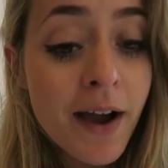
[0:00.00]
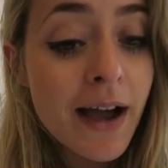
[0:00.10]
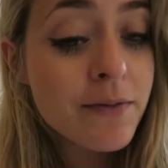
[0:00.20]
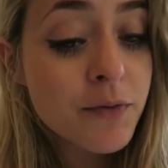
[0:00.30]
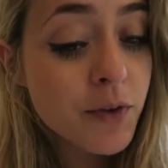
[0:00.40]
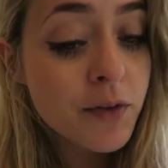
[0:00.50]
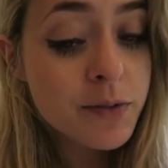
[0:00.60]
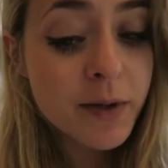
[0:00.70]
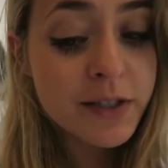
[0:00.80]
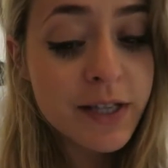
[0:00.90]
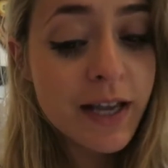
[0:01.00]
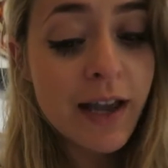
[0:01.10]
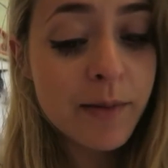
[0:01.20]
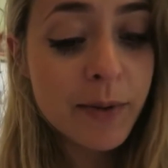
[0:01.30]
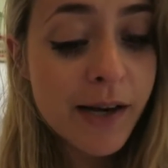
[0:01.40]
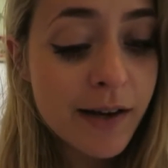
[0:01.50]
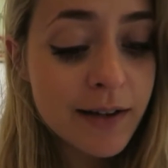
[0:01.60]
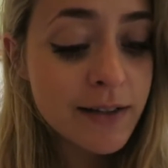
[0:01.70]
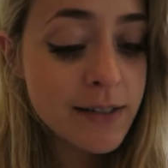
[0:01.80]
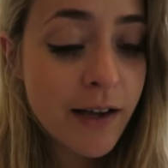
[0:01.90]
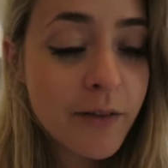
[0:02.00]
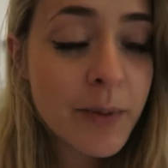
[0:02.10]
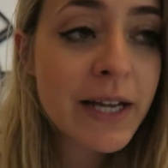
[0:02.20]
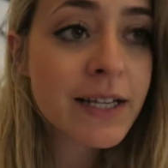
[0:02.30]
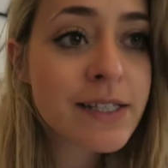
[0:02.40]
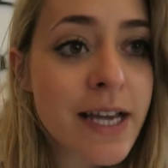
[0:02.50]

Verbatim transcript: I haven't vlogged much today because I have been